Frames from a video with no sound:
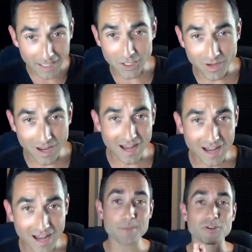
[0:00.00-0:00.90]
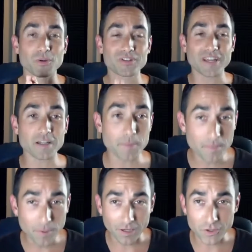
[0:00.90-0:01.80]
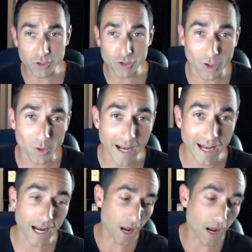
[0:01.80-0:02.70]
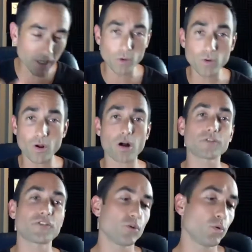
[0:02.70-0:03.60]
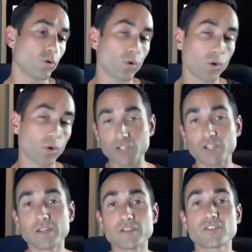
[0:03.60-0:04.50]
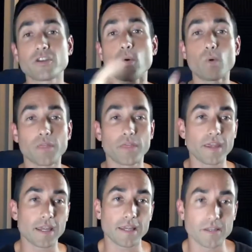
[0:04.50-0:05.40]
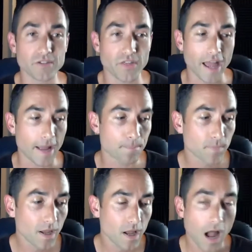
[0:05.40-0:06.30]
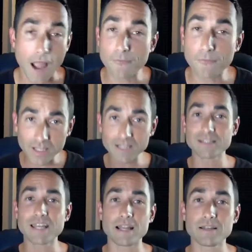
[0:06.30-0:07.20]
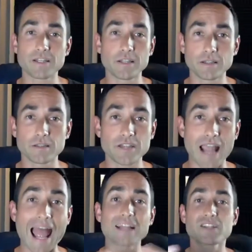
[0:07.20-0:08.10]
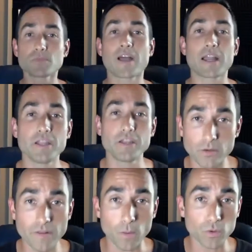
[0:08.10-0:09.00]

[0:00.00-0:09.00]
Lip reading: you guys. I'm so excited to be a part of this show. And I want you all who are watching this to know one thing is that I fully intend to add some value to you that will